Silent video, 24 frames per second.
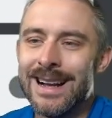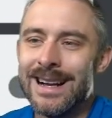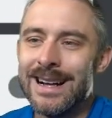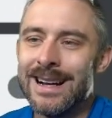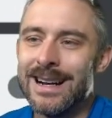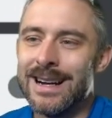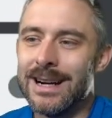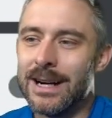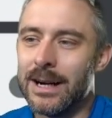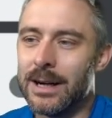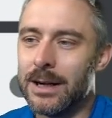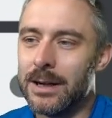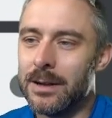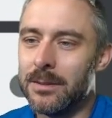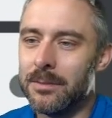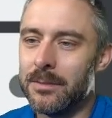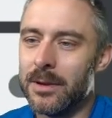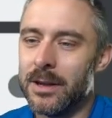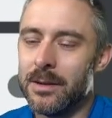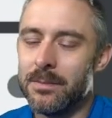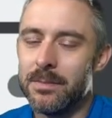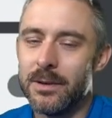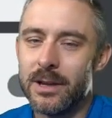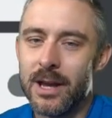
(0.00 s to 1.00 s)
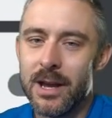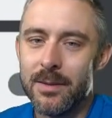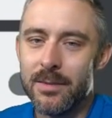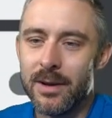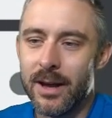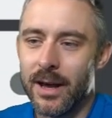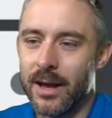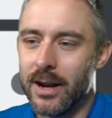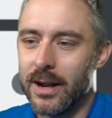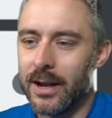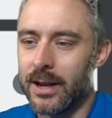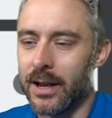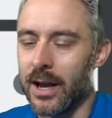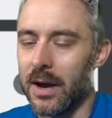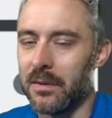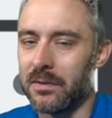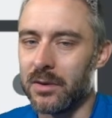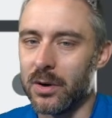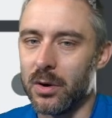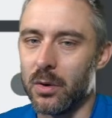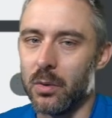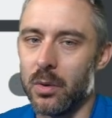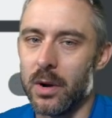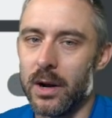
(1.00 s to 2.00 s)
It became a headache after
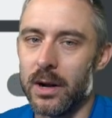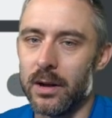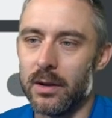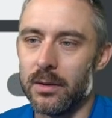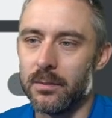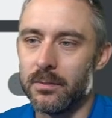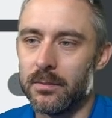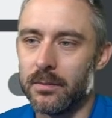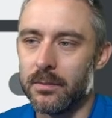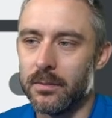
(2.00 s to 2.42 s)
a while.